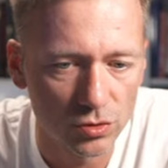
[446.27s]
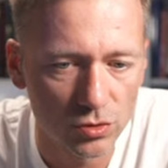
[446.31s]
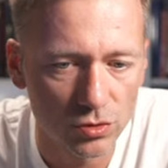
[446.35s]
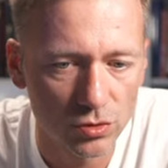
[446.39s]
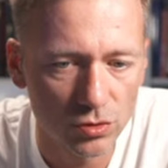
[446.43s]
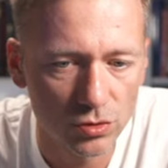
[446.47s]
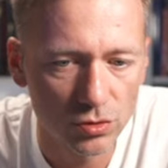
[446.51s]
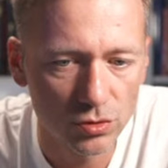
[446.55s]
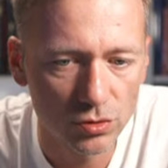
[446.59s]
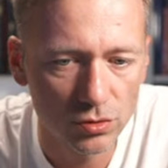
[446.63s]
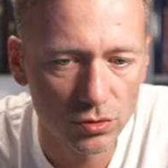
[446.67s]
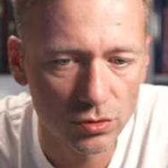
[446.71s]

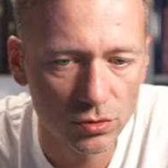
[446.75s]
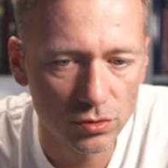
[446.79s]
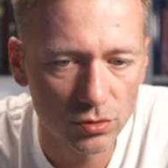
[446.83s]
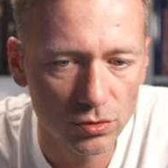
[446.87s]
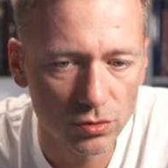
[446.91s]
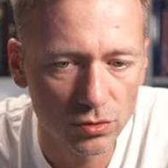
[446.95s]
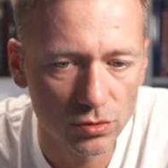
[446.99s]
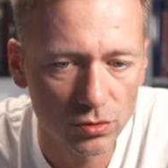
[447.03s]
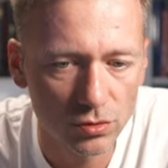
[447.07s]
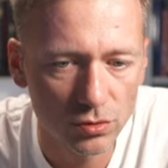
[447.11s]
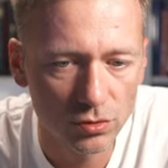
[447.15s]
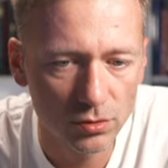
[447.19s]

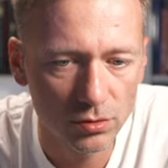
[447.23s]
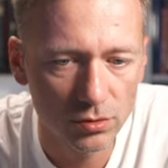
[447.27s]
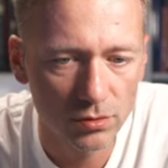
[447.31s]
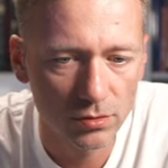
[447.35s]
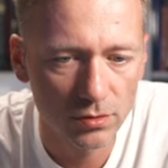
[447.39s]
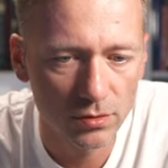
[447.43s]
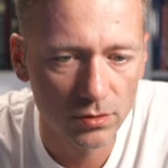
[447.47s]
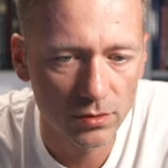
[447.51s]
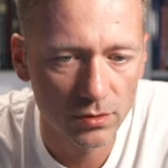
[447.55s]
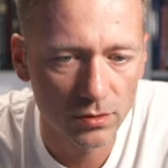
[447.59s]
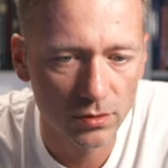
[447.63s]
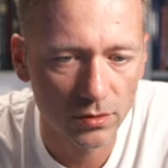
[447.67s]

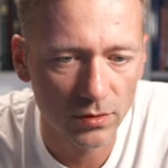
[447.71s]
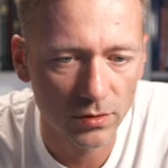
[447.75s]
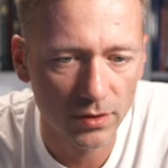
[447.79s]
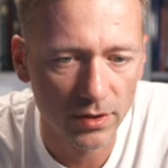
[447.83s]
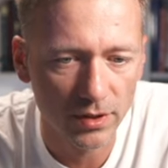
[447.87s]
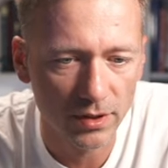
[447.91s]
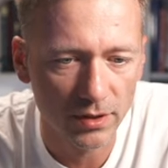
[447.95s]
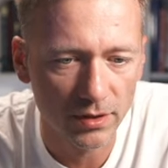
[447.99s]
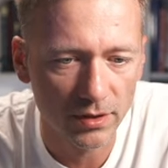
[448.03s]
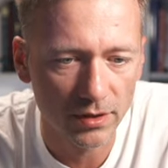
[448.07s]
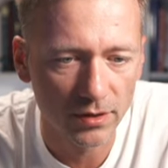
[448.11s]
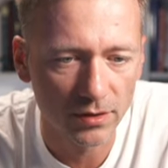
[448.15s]

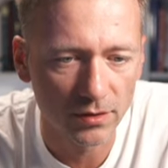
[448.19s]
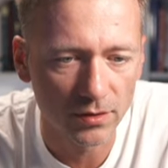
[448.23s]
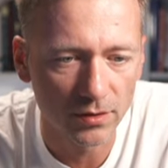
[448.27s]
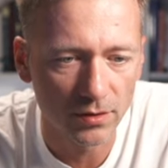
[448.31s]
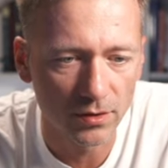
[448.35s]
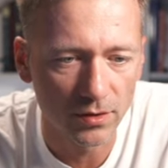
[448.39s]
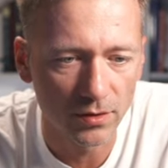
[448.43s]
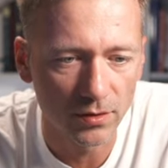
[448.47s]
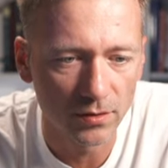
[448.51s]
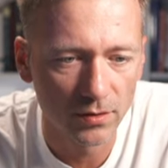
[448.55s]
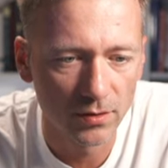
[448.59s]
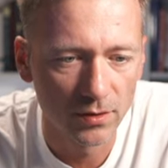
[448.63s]
Okay, there you
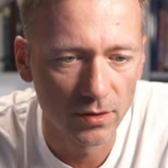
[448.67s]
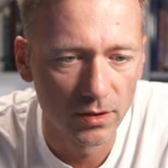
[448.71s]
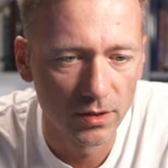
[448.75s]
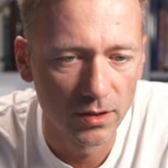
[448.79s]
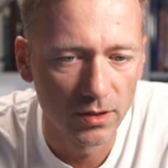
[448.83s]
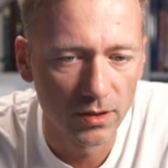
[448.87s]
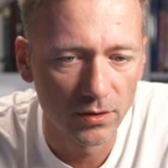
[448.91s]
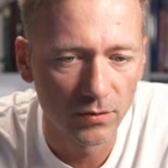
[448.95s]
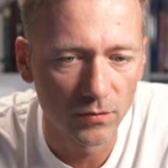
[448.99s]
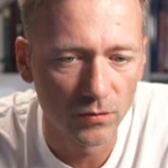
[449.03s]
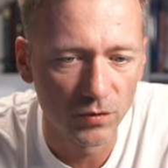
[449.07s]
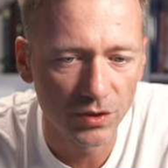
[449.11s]
go.
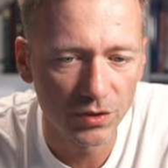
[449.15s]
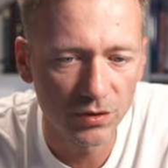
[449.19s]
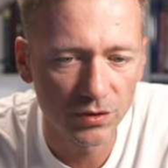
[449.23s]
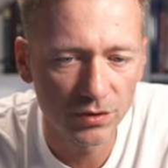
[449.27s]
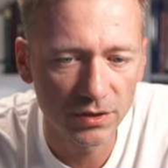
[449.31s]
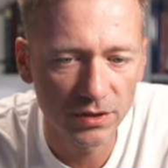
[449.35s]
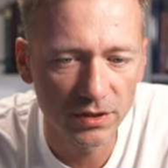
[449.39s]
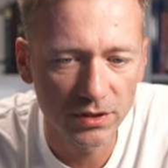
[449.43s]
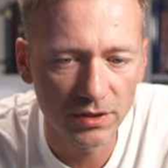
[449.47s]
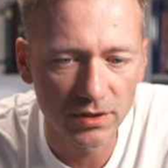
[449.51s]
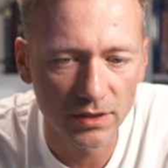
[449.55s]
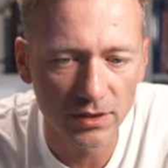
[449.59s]
We
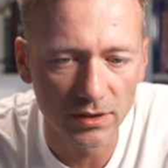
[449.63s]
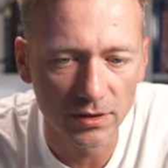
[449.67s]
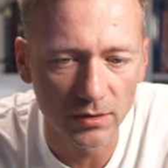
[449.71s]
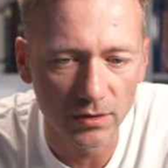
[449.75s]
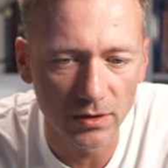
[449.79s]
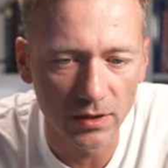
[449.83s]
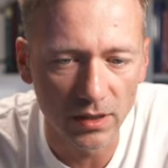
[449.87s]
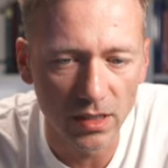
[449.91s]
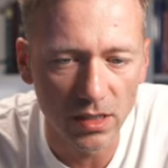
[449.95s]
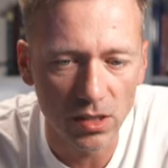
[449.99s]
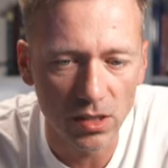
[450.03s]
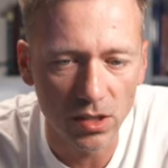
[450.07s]
don't need
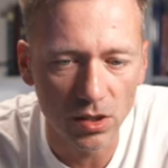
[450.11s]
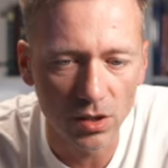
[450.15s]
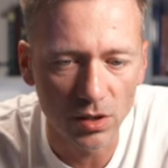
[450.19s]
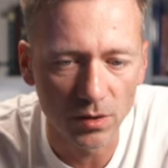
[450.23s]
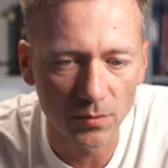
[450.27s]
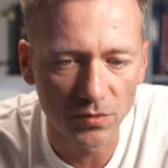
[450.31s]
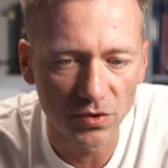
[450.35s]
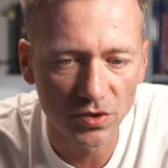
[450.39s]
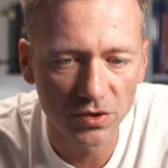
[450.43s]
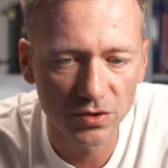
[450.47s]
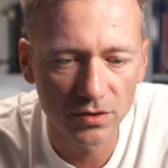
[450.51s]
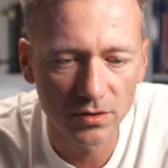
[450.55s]
the
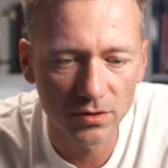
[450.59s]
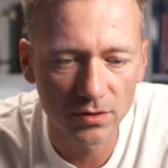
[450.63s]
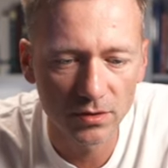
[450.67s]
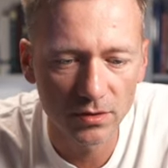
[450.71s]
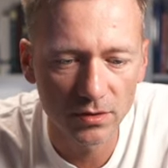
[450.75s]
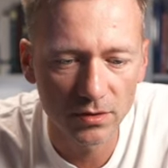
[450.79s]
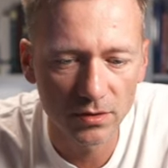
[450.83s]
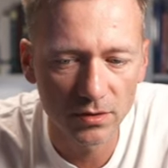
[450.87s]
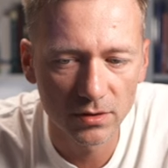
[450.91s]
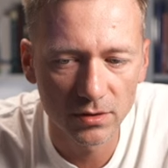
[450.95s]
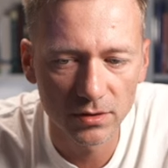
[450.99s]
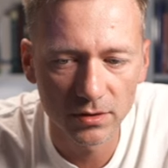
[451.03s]
arms.
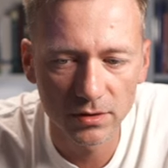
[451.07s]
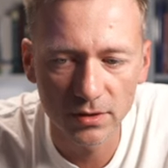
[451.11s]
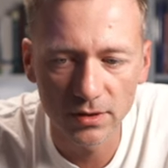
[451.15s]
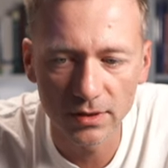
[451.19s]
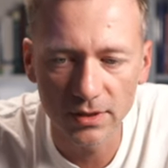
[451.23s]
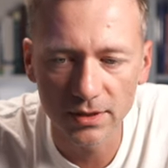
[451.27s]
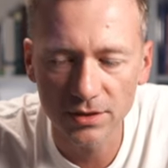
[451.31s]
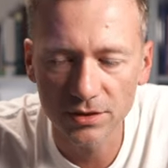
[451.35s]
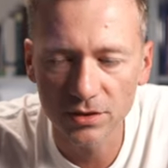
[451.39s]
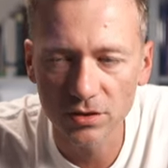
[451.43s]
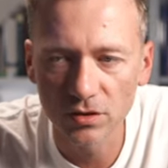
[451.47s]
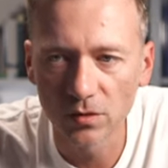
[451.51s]

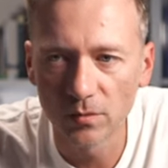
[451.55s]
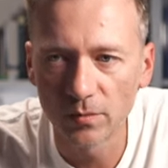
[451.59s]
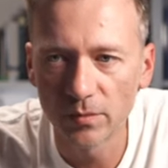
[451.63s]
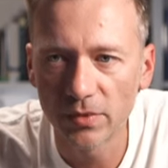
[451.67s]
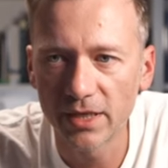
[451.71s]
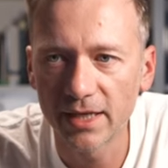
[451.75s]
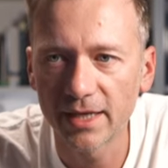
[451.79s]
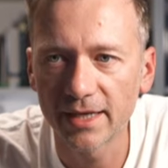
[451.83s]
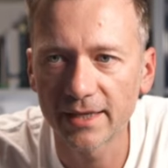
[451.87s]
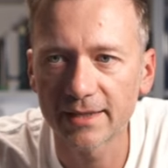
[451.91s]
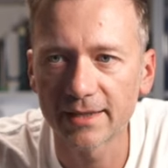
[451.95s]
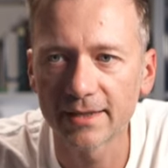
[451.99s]
Let's go
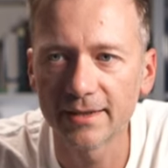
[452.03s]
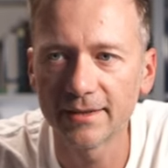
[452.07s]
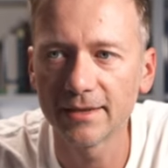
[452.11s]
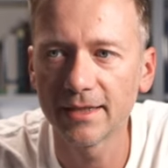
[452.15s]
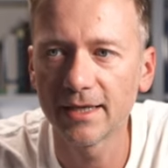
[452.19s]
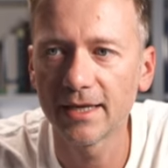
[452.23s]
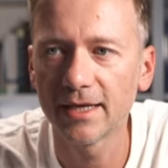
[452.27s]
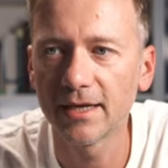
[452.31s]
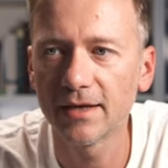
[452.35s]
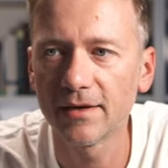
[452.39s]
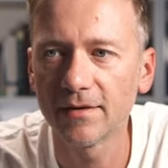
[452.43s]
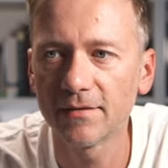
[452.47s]
back and
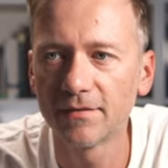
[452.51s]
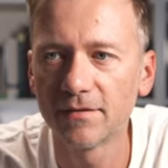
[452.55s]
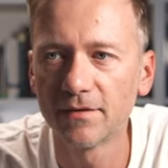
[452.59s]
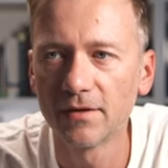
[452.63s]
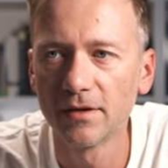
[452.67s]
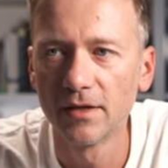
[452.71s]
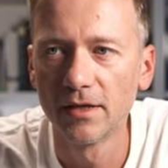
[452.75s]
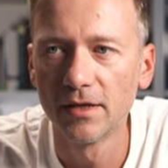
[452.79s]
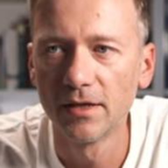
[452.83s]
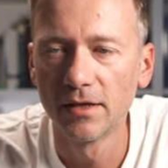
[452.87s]
have.